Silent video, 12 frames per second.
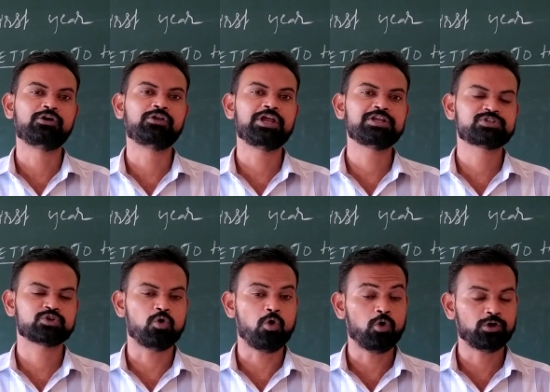great
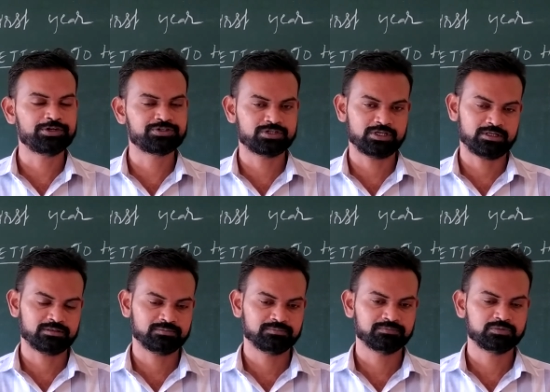orator.
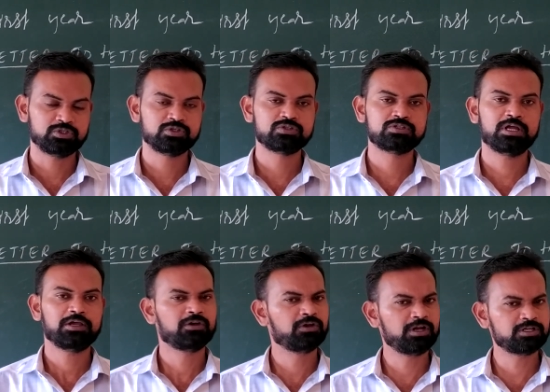He is the
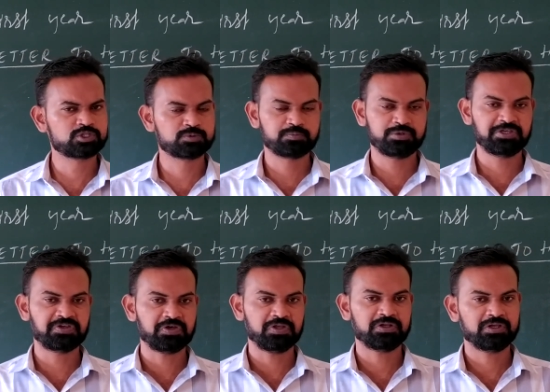great
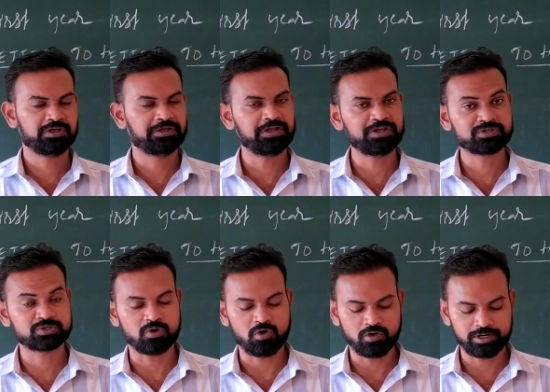speaker, great
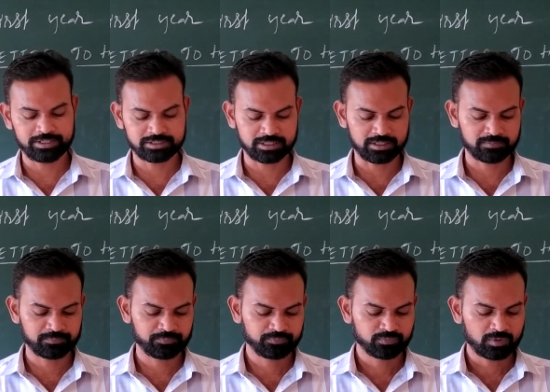orator.
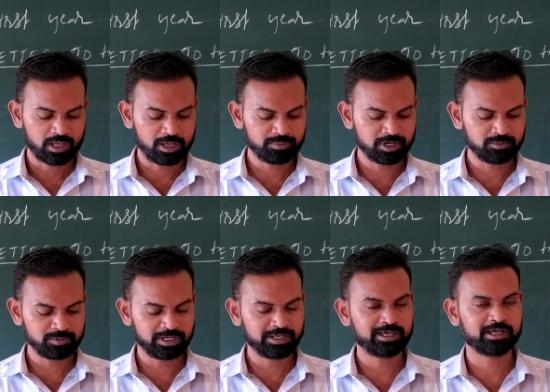Abraham
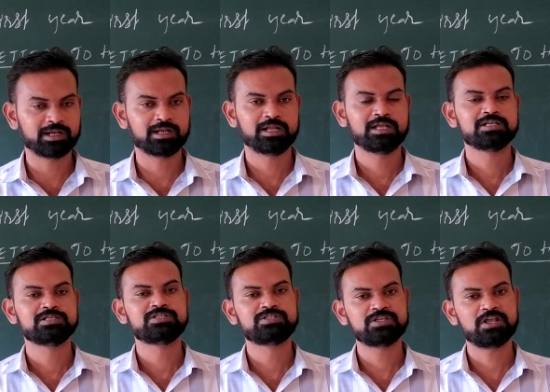Lincoln
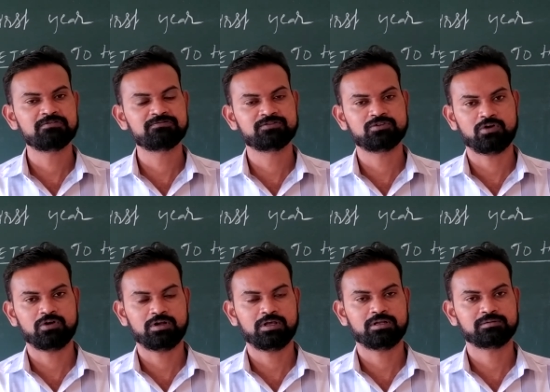
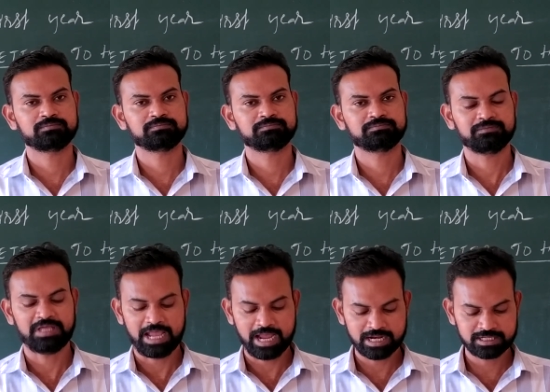self-taught
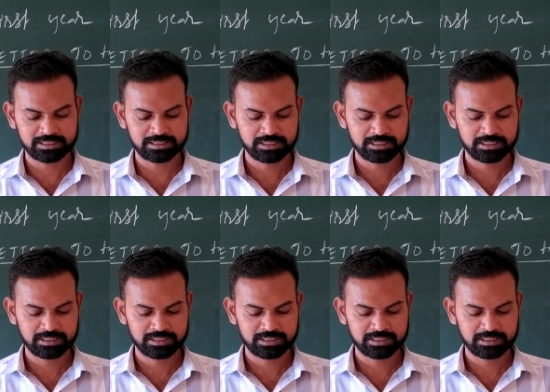and